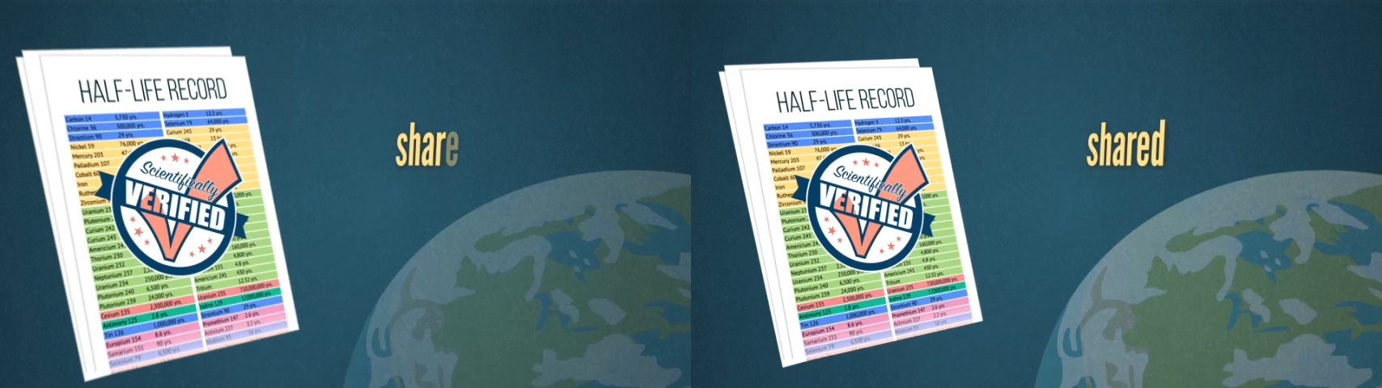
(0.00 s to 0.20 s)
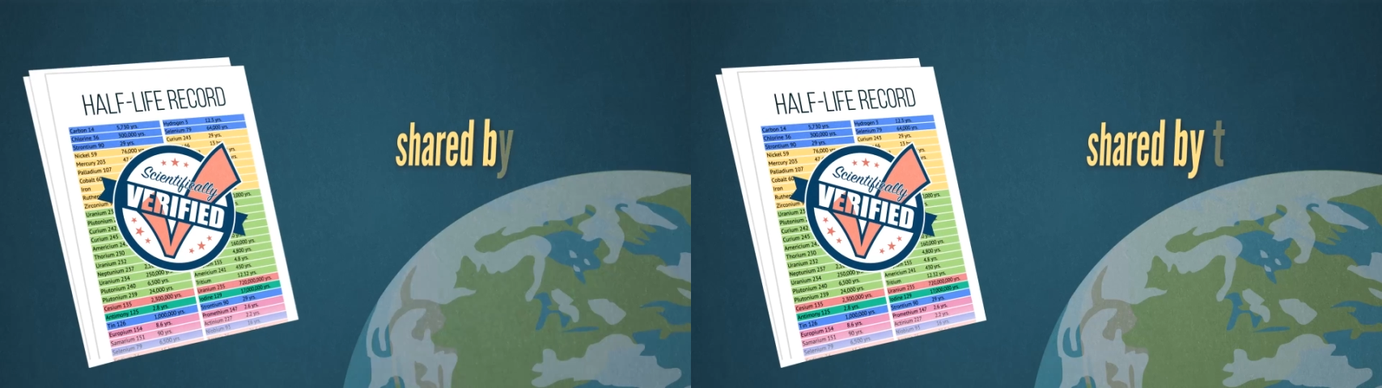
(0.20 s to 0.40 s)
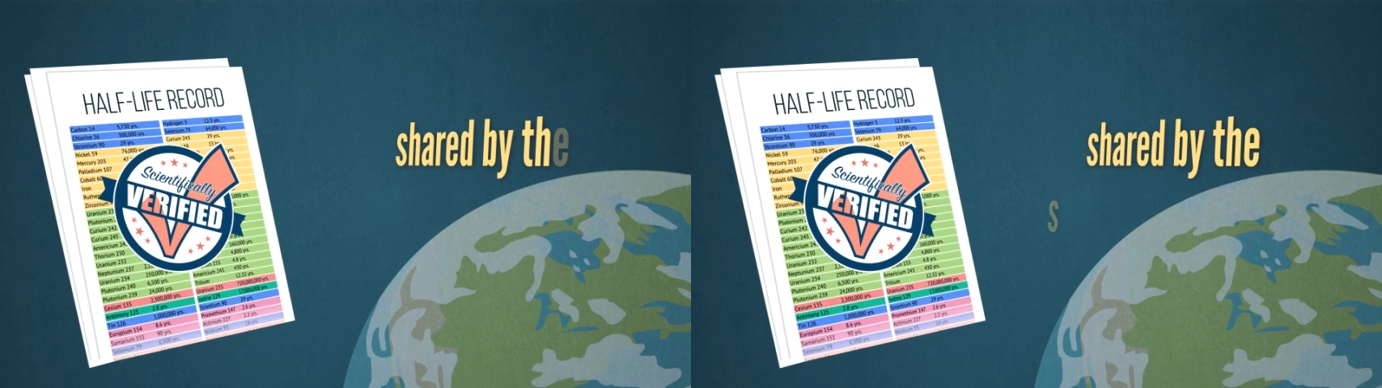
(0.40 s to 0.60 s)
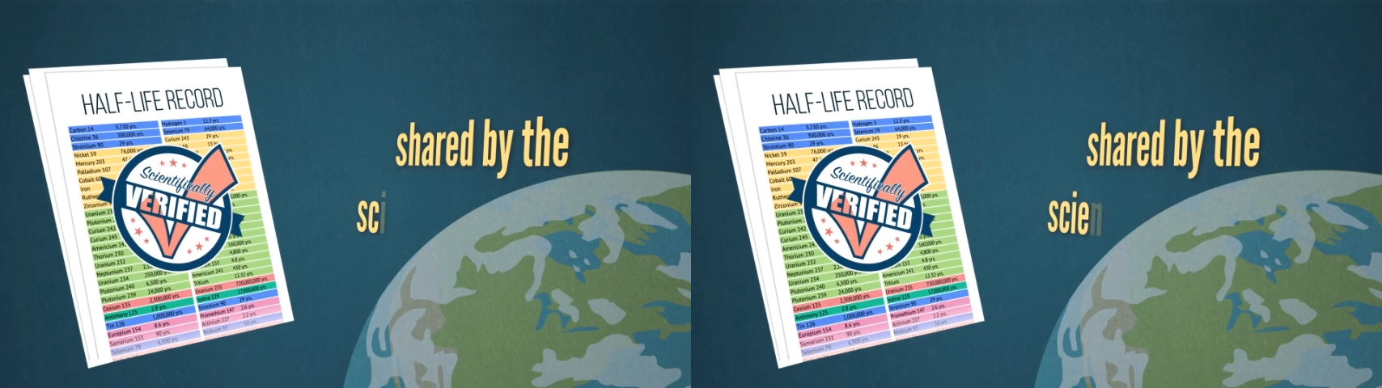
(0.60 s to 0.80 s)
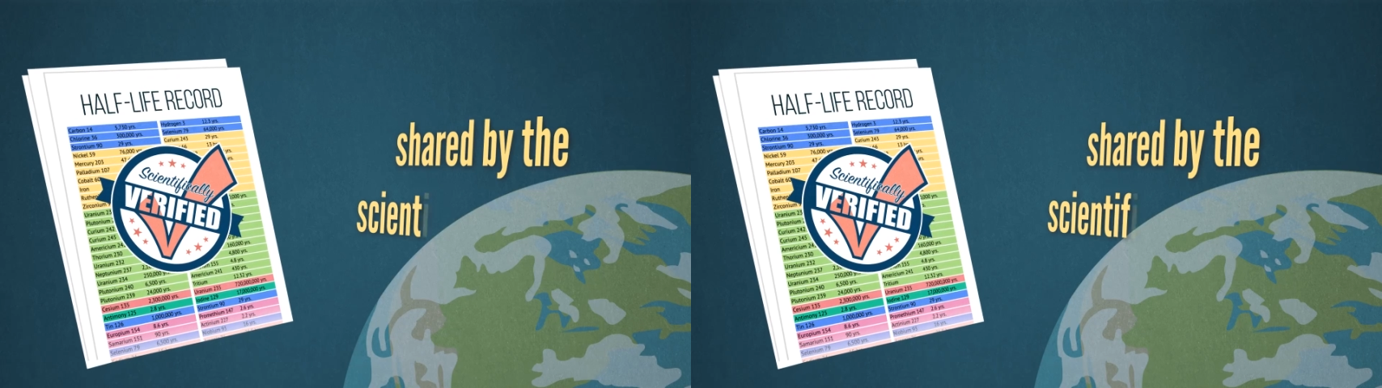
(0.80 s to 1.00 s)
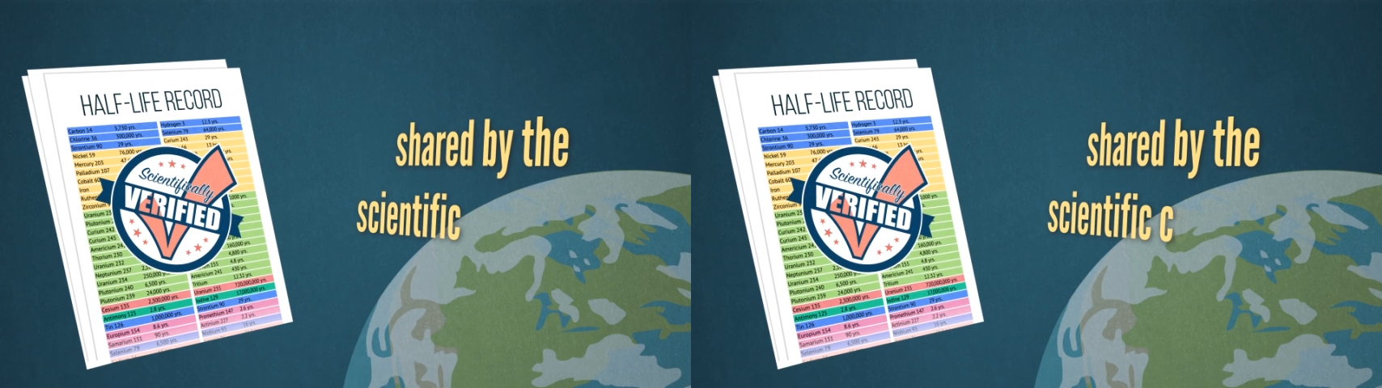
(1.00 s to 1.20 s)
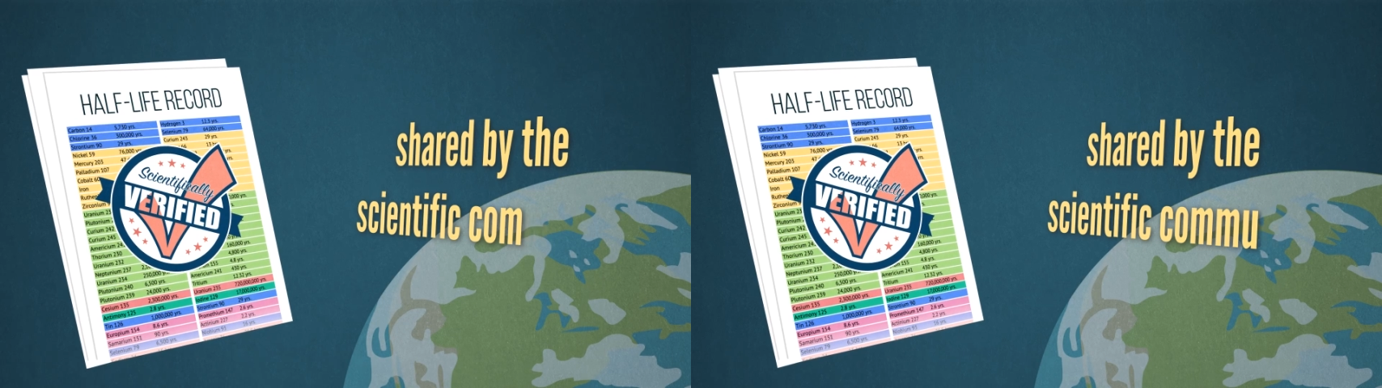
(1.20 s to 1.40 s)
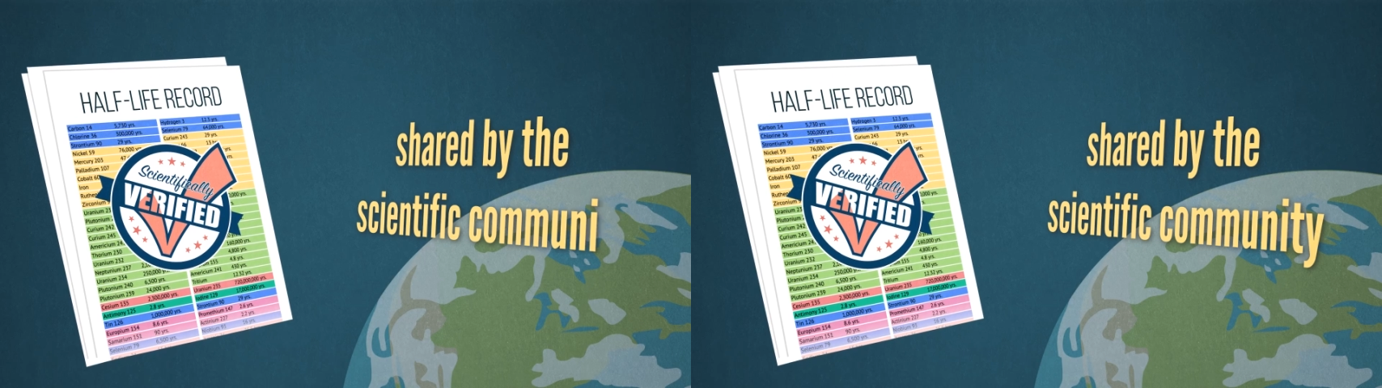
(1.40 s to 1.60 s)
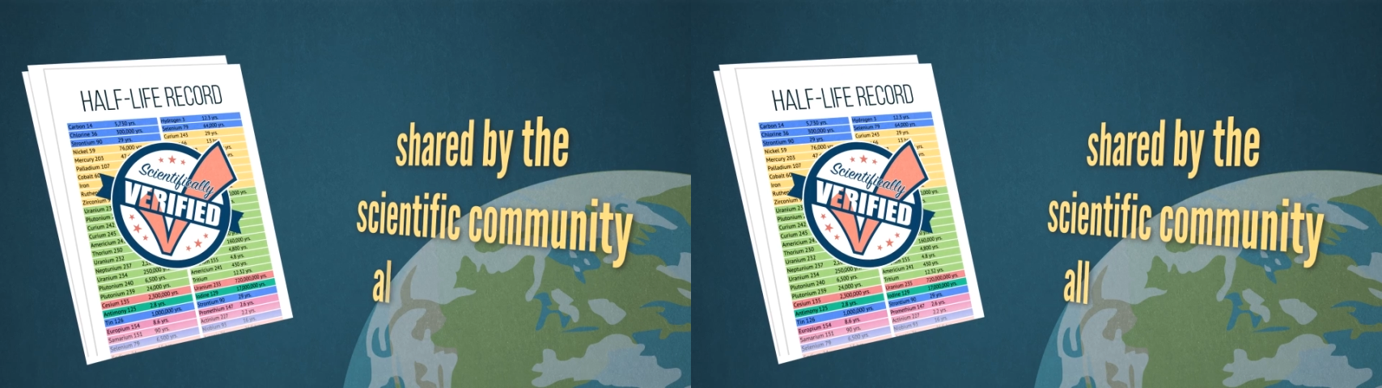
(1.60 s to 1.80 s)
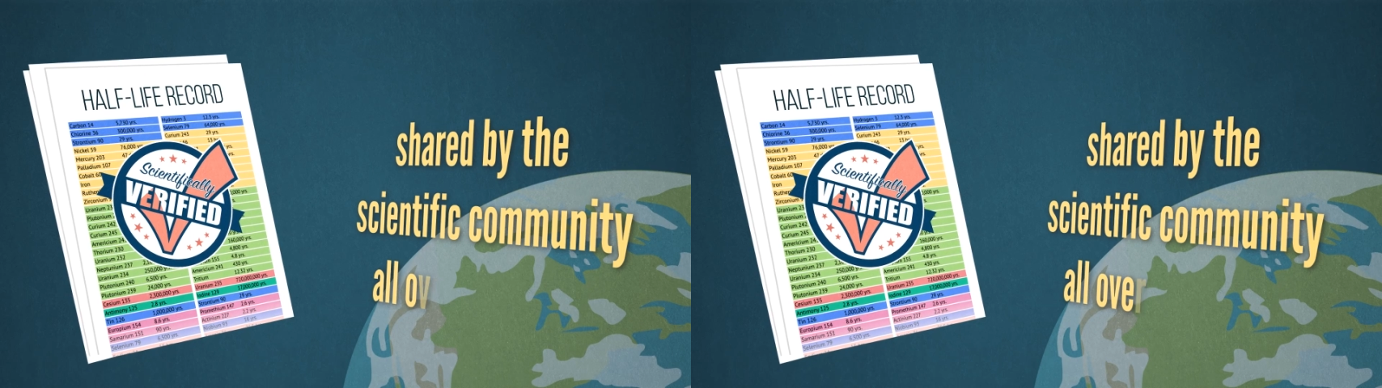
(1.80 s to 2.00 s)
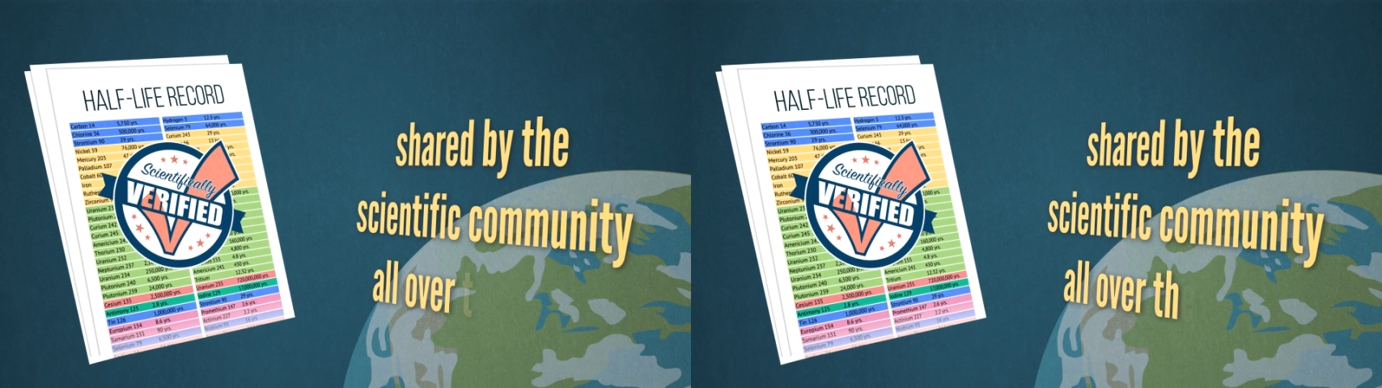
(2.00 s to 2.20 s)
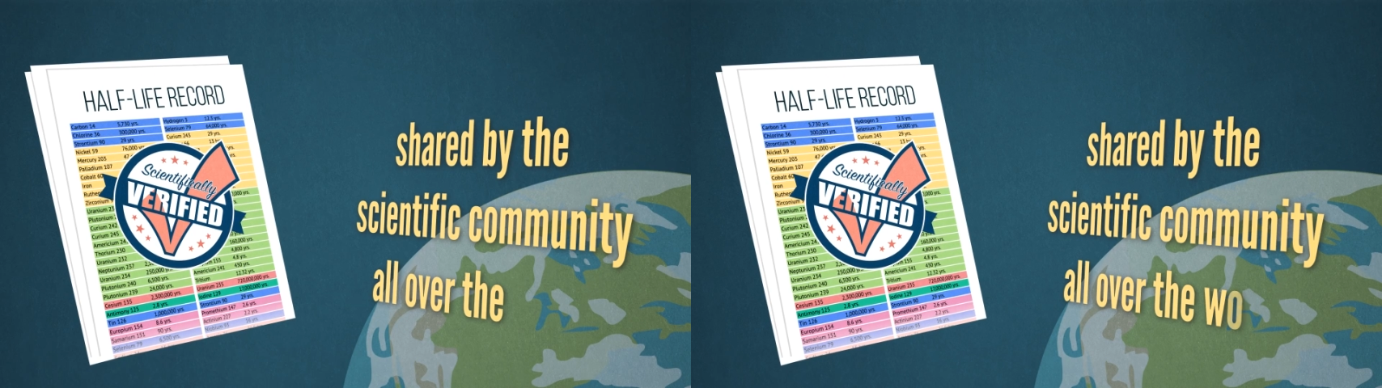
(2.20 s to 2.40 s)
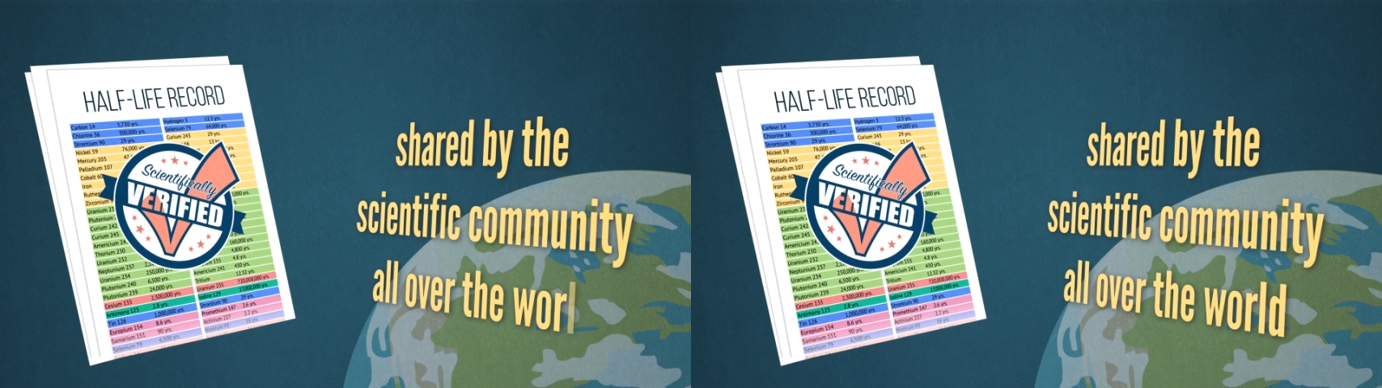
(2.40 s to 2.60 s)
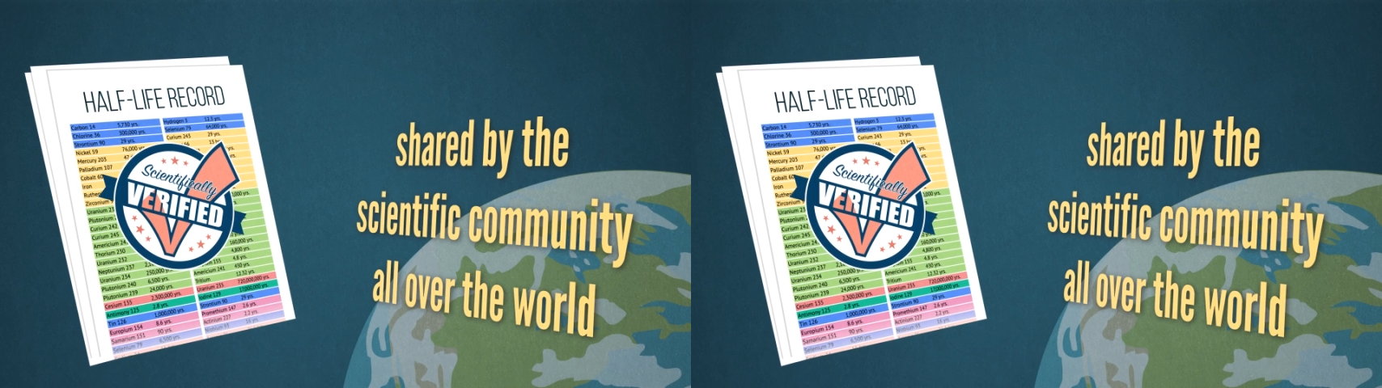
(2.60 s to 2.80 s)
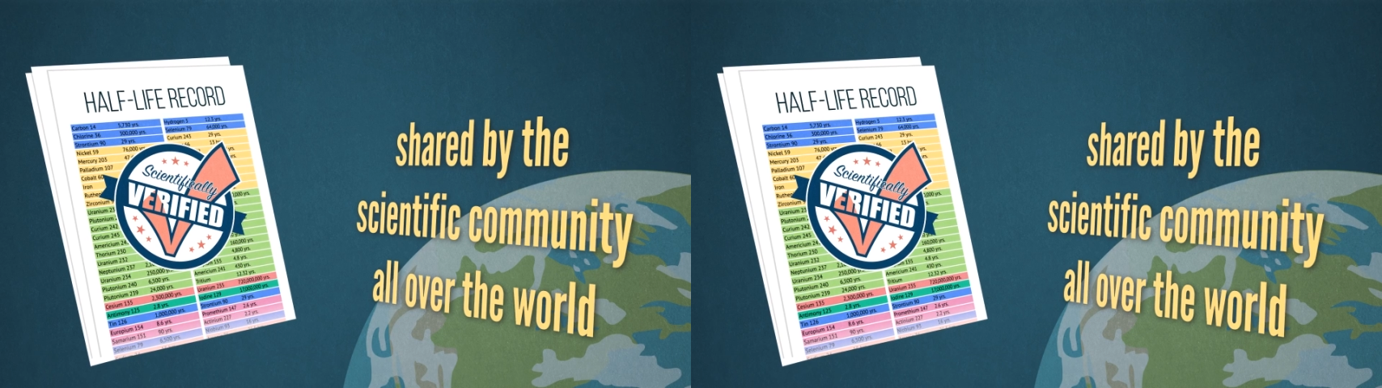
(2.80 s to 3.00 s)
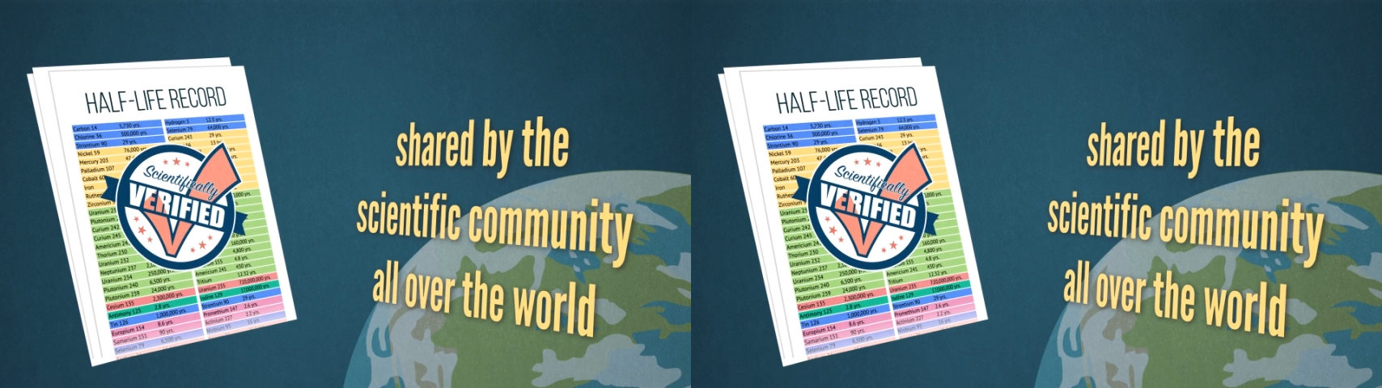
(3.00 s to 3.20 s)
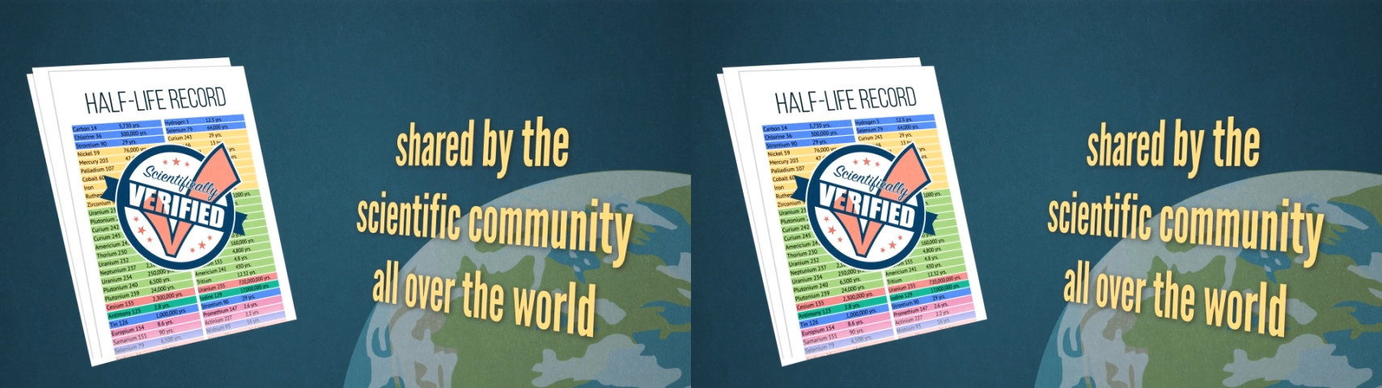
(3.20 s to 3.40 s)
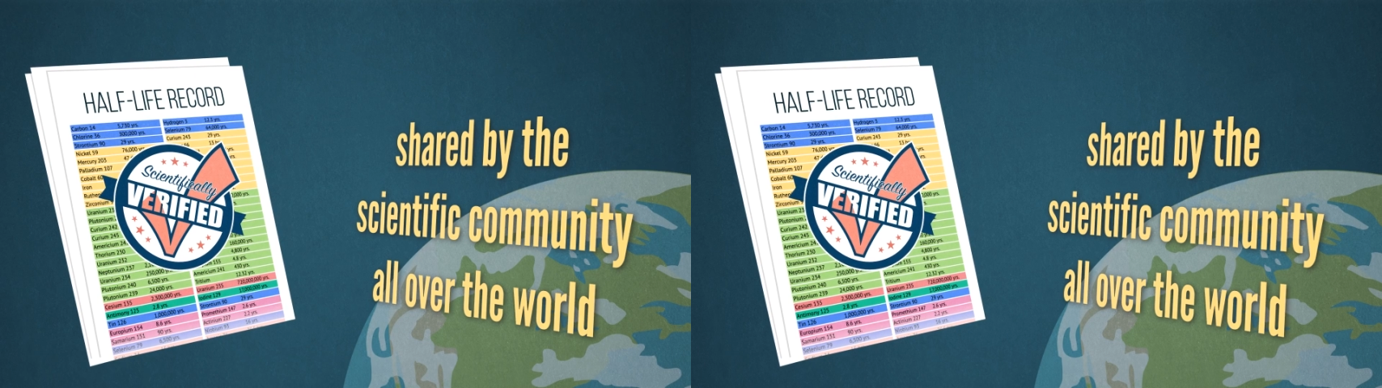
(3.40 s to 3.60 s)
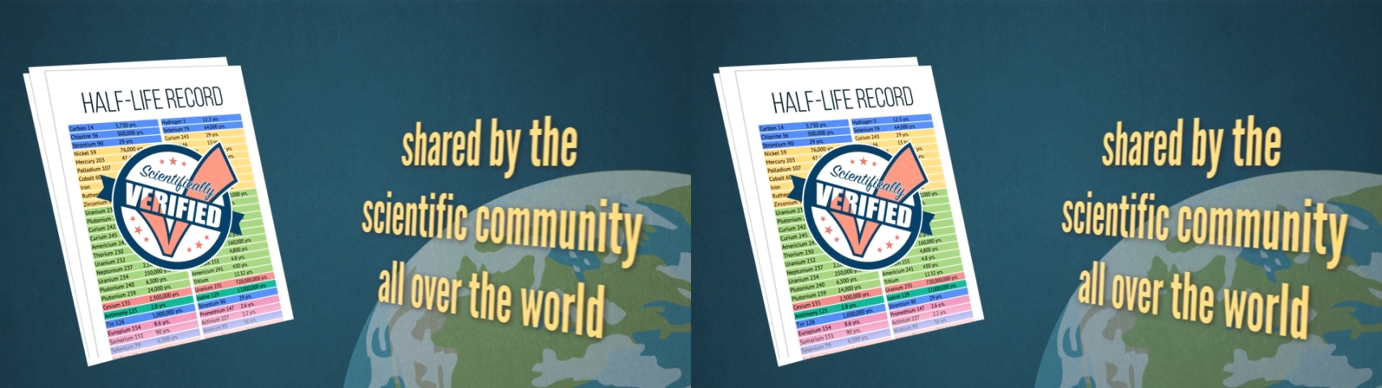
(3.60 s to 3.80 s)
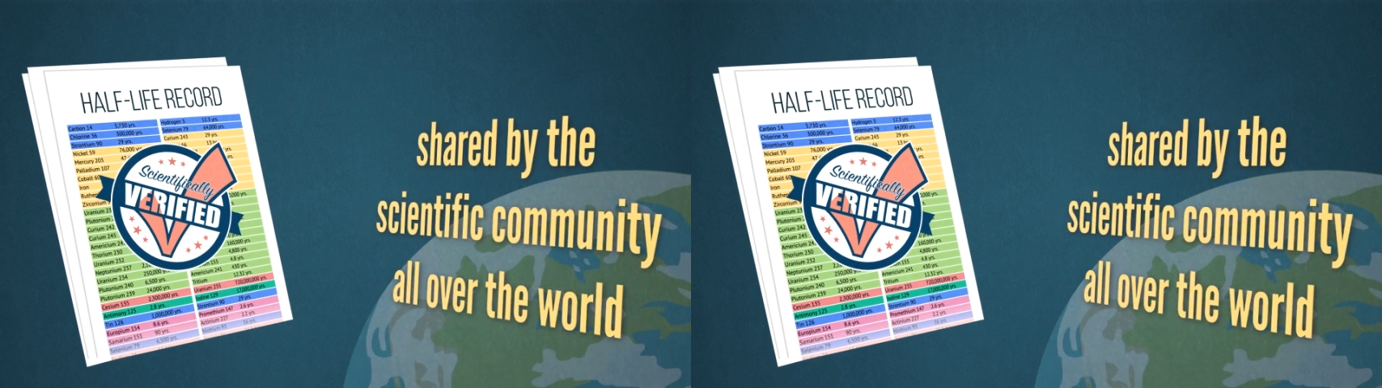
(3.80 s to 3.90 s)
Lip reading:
(no speaker visible)